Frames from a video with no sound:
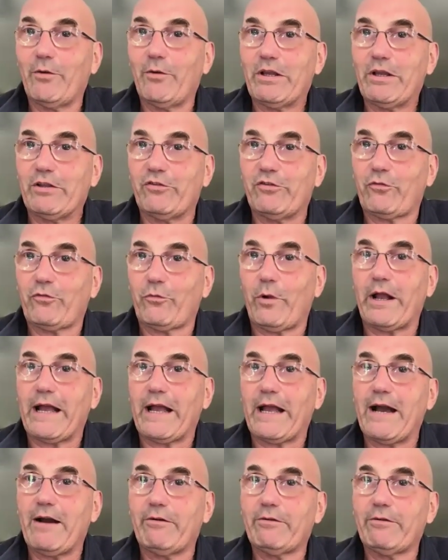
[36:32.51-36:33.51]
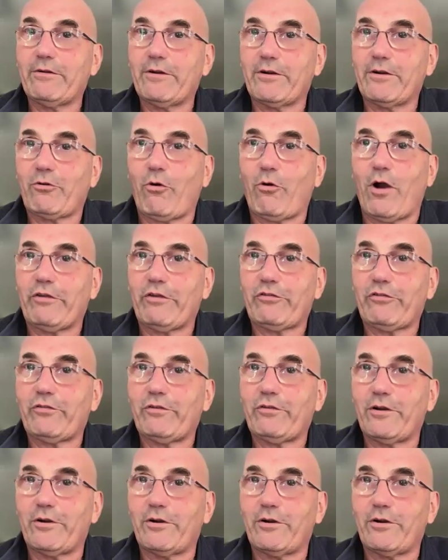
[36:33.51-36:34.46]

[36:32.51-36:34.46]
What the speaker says: we could string out across